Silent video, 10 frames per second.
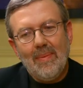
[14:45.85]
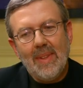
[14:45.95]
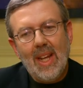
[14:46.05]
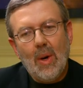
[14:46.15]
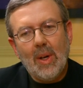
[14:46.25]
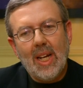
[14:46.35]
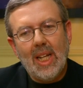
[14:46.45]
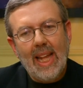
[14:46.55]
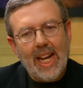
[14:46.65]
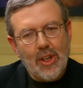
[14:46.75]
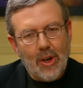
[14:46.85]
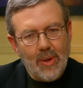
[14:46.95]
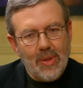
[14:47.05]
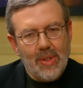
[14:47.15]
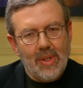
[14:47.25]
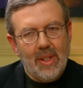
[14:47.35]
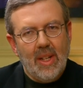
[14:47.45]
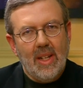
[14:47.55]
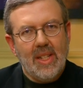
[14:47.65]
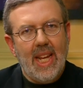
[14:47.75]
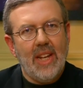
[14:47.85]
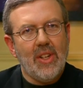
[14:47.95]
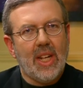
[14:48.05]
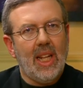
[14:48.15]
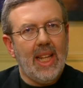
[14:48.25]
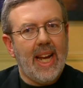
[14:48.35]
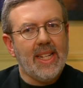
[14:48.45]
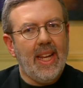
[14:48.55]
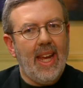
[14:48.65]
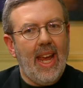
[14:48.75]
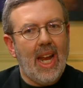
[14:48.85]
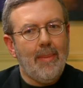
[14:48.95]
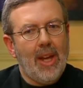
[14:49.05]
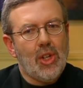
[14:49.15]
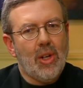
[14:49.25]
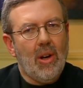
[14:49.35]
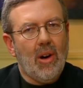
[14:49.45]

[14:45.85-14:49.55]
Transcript: now, collectors tend to collect animation